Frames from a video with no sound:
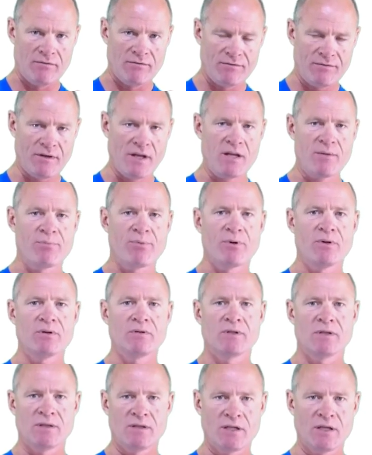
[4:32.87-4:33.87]

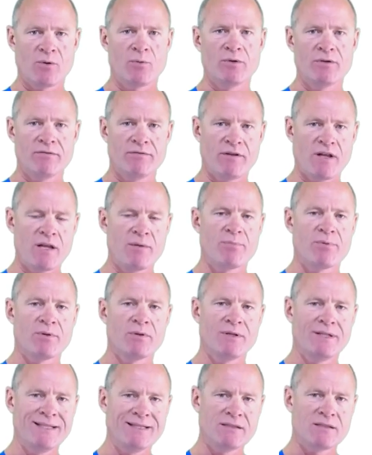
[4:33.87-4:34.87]
vapor, the liquid
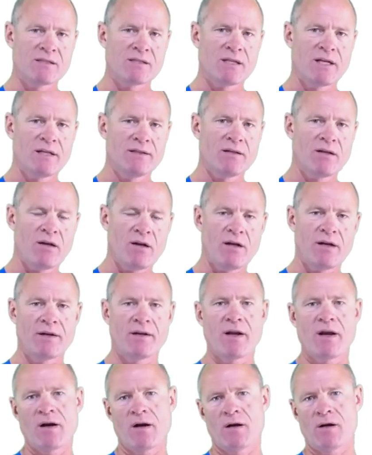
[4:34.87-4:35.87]
vapor inside the hot
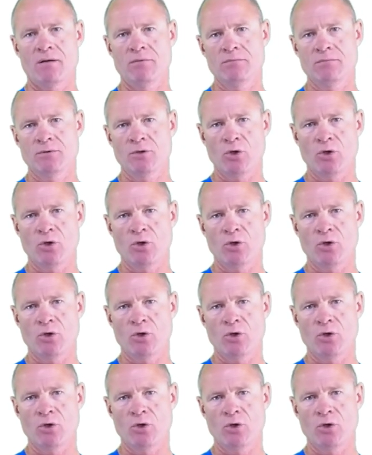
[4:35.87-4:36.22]
air